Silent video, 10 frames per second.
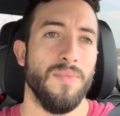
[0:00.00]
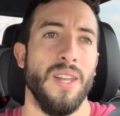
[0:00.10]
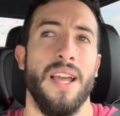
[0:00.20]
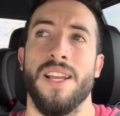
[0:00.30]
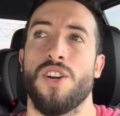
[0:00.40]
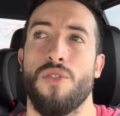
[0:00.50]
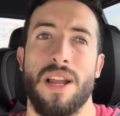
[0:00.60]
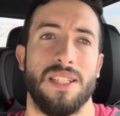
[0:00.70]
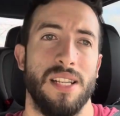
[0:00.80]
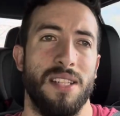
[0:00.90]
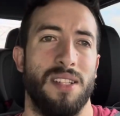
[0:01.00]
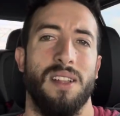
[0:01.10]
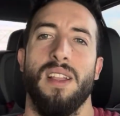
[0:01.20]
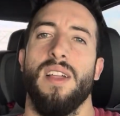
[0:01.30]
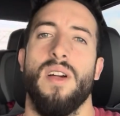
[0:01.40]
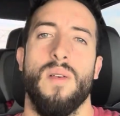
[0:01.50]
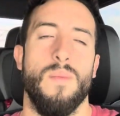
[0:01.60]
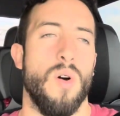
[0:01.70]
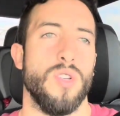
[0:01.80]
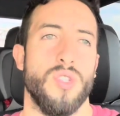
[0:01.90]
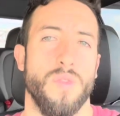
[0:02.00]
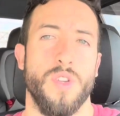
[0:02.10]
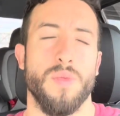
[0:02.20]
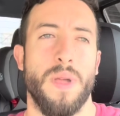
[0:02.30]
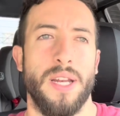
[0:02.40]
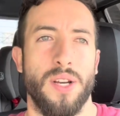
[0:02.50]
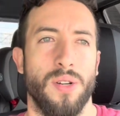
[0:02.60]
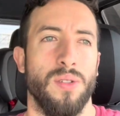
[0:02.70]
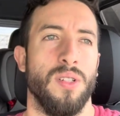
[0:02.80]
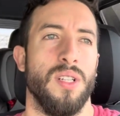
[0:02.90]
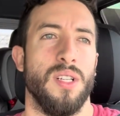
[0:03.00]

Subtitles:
And in Craigslist, most of you may know,